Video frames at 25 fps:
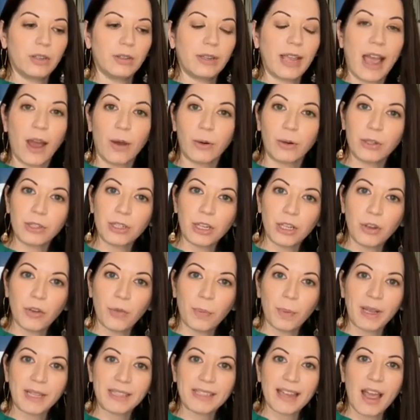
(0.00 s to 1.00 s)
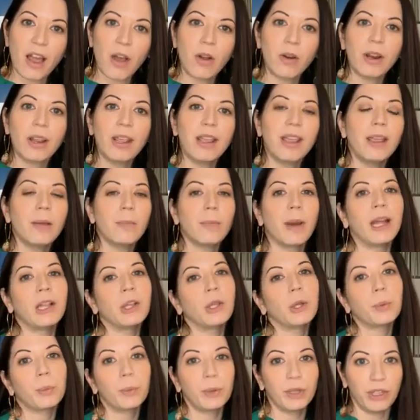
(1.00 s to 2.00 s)
counters that you've picked out, it
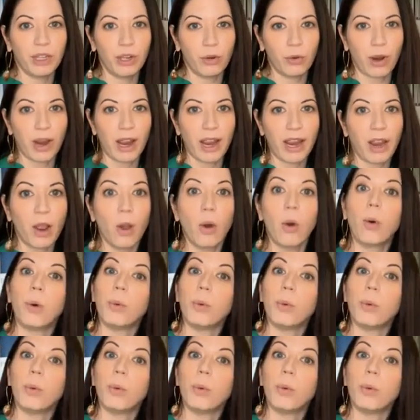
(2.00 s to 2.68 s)
might look really gray